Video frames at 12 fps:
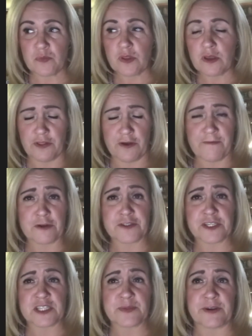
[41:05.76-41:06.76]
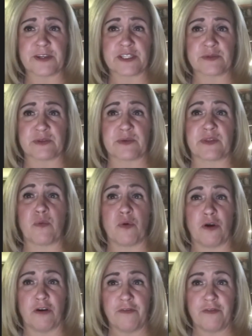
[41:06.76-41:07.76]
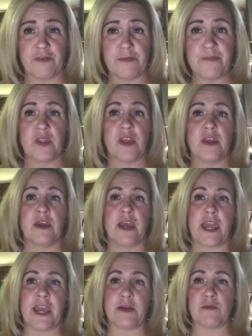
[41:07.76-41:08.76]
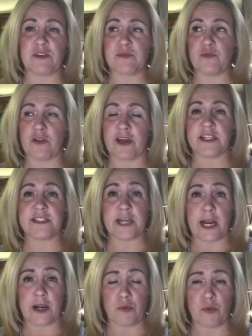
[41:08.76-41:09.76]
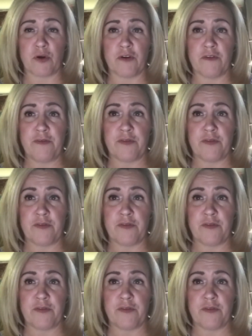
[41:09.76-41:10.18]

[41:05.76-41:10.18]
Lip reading: Their first experience was with a wolf, and it was more like a dire wolf.